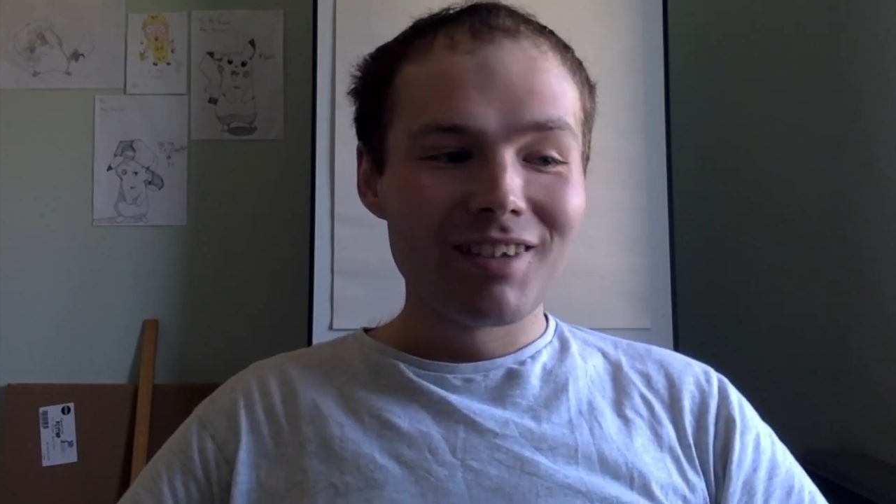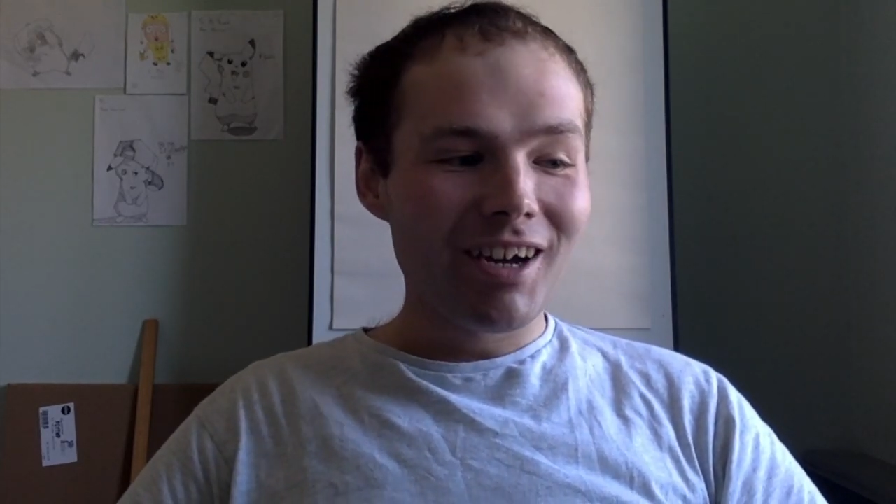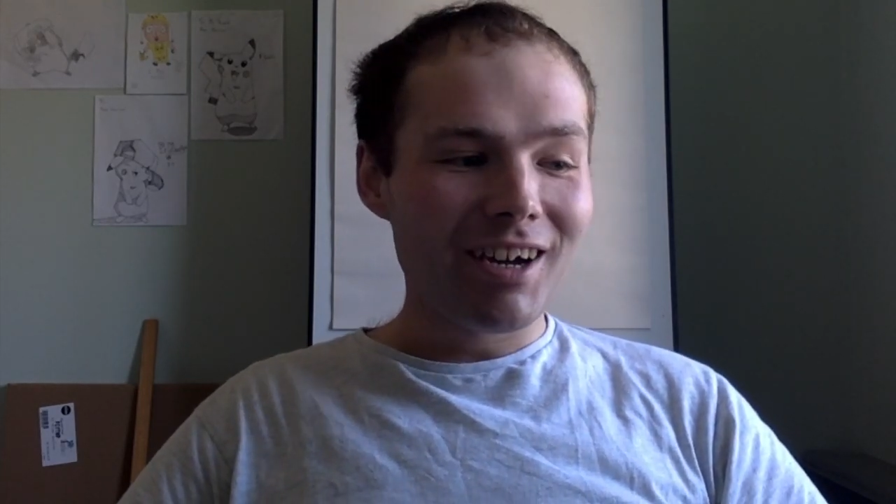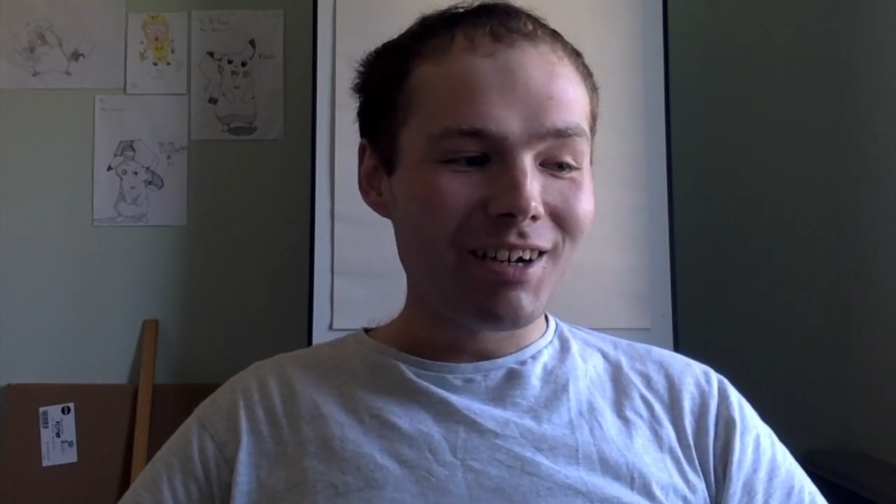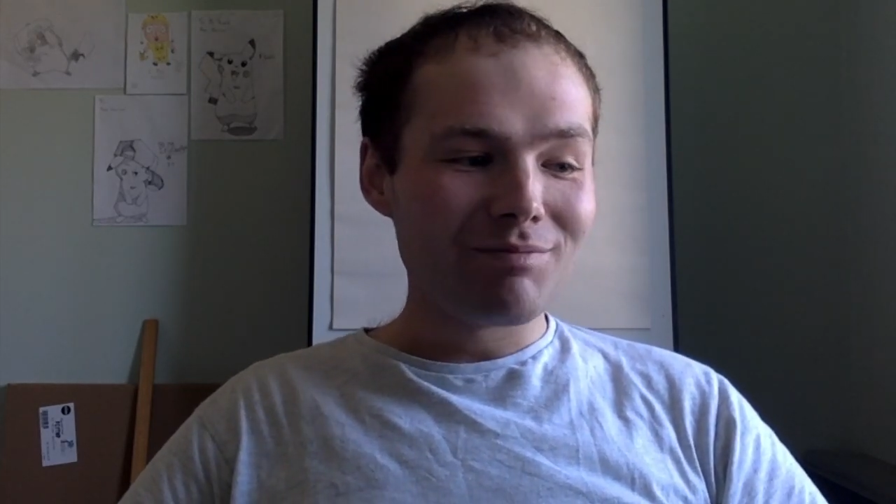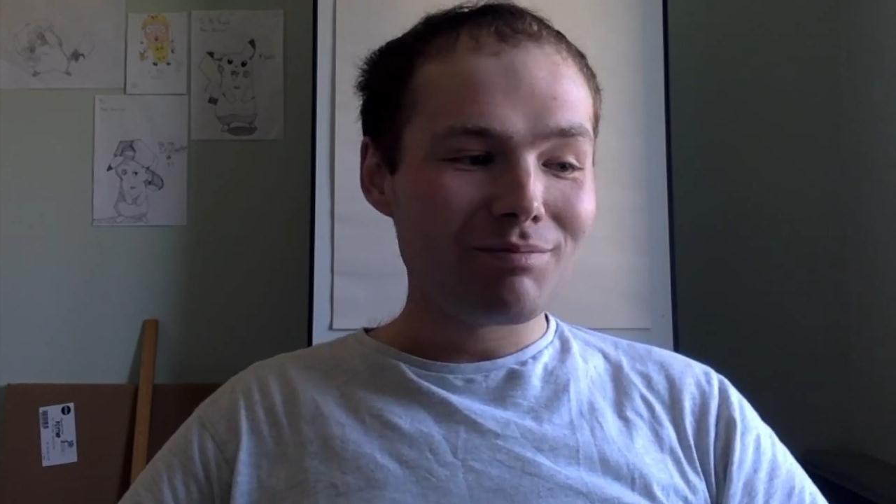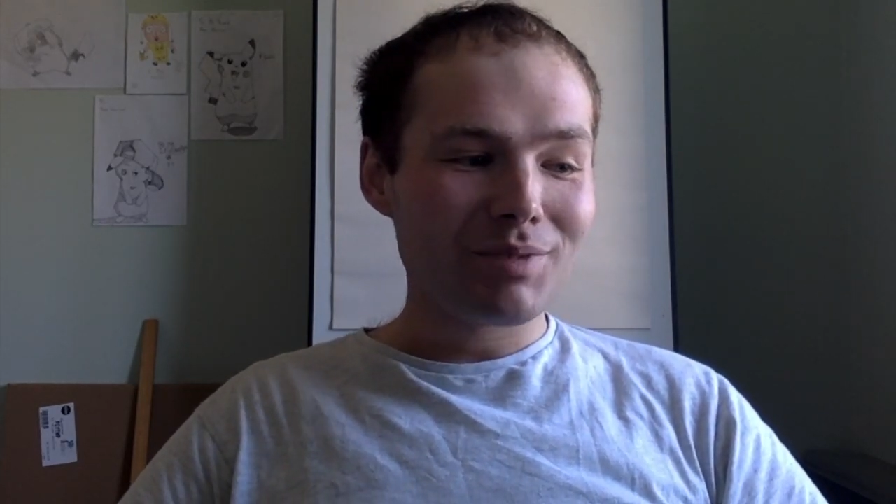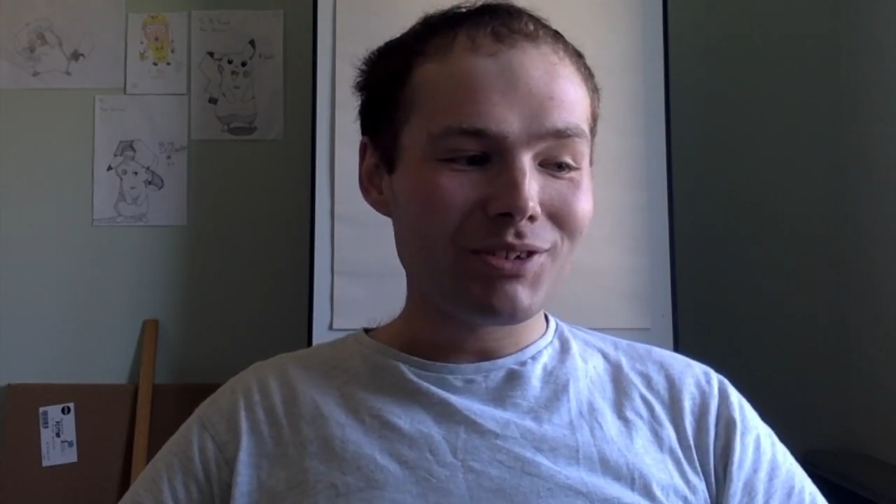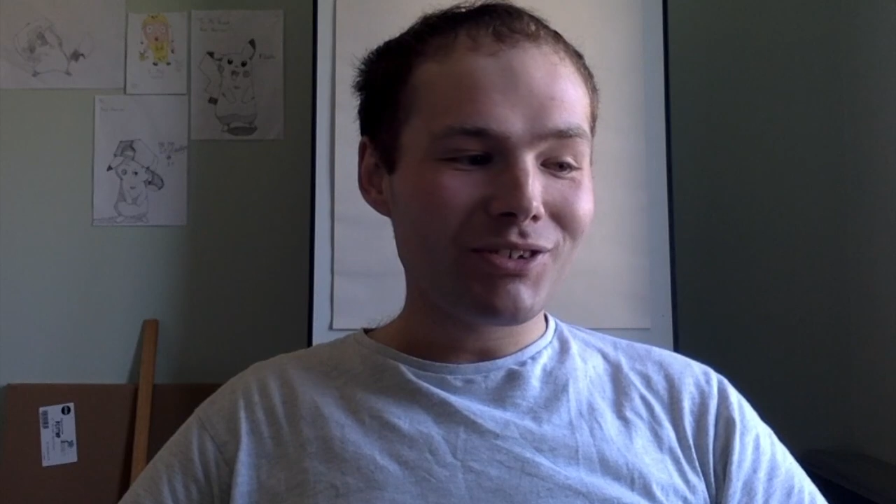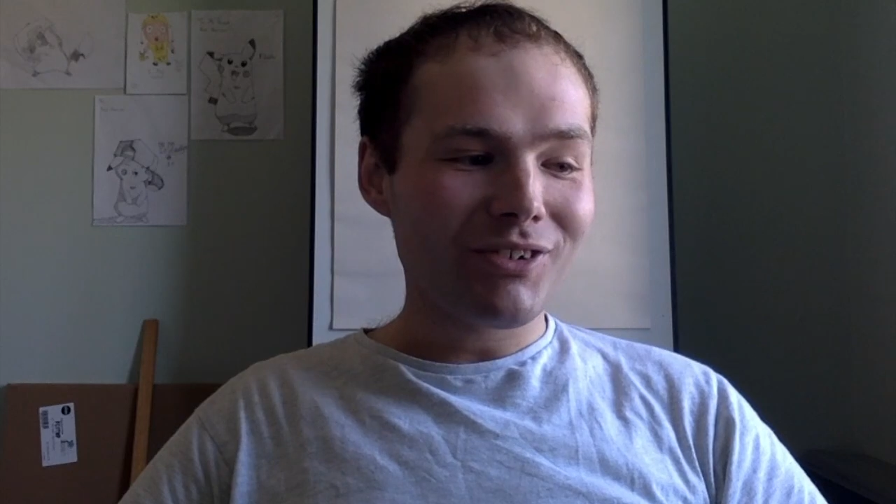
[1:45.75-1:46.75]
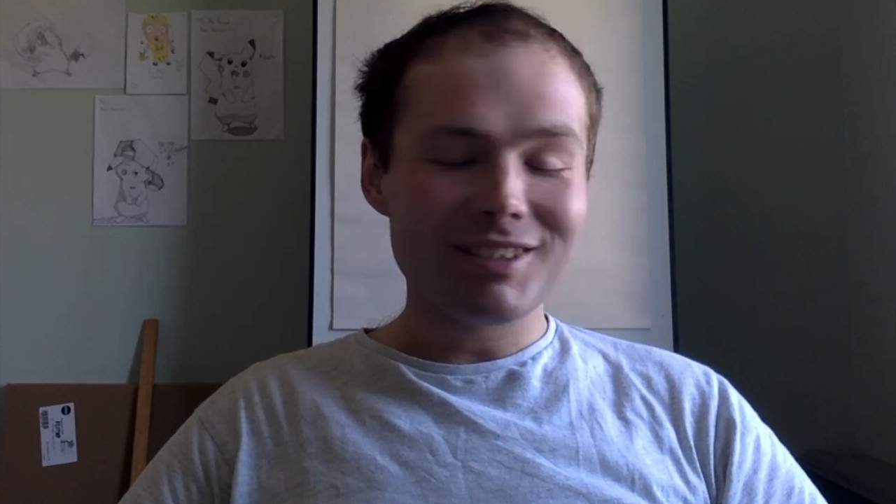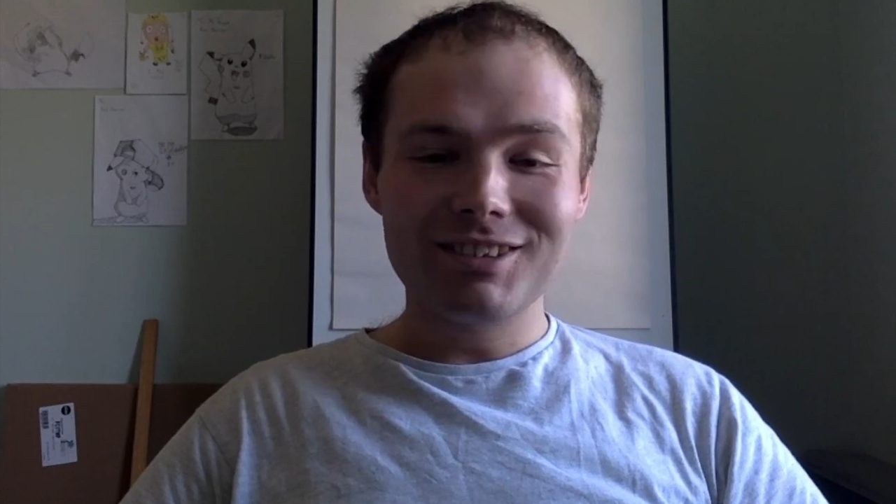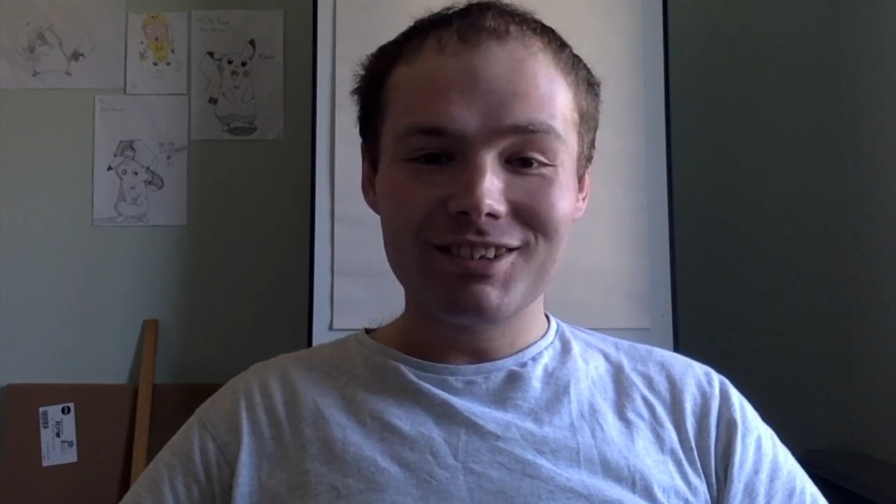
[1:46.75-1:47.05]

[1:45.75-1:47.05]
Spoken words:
But it's great to